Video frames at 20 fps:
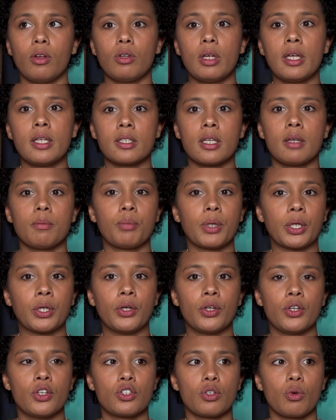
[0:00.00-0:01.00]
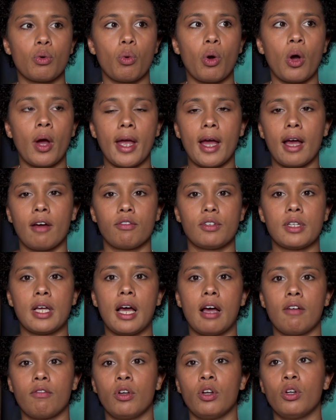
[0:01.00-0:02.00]
Is it because I have to
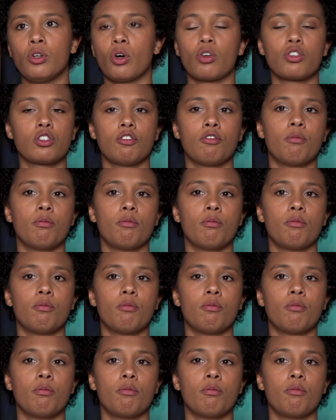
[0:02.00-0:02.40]
have a lot